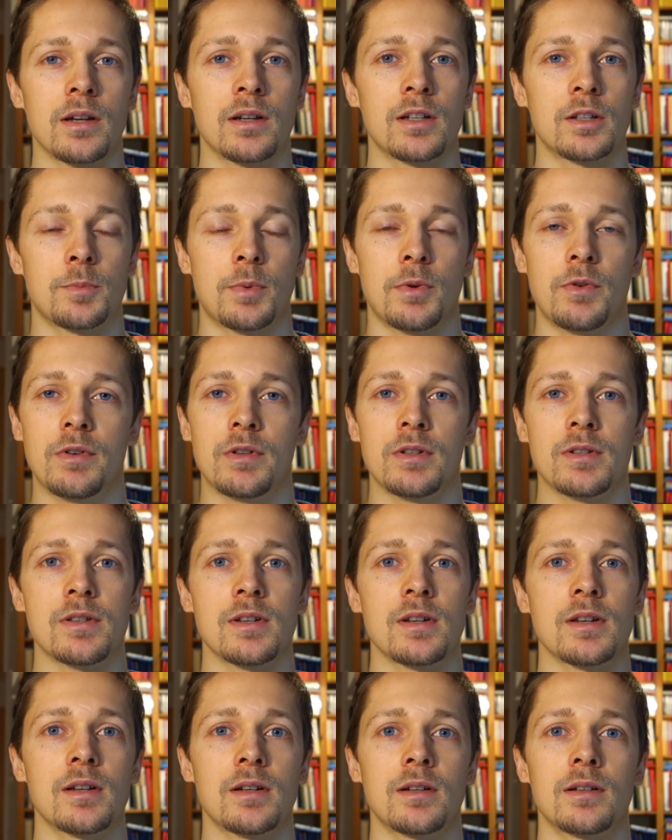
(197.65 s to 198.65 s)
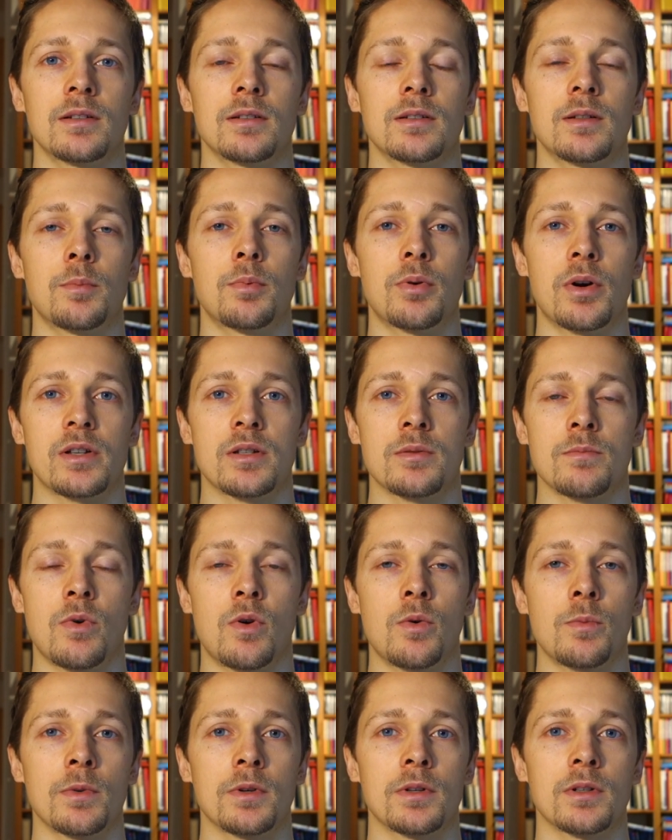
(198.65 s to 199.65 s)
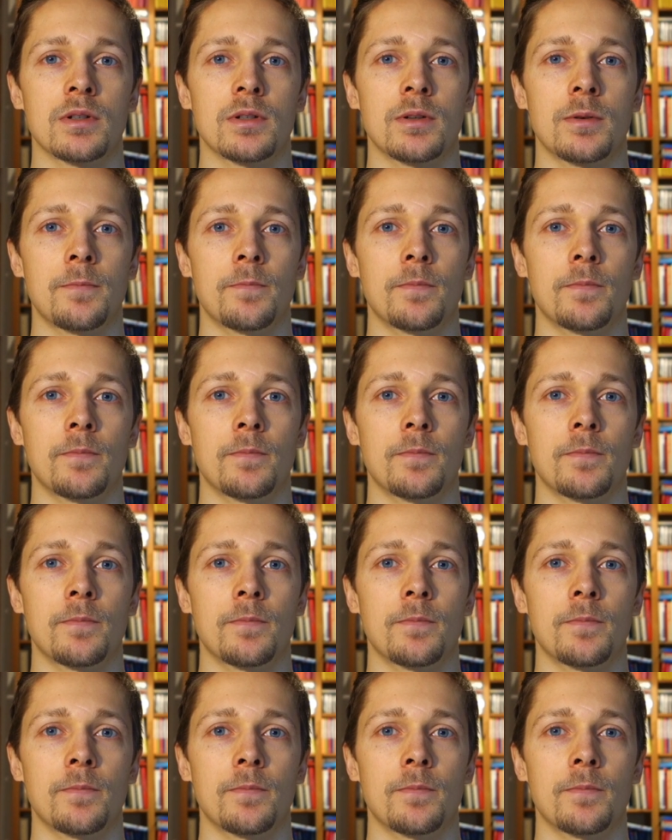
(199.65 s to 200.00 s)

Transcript: experiencing the present moment.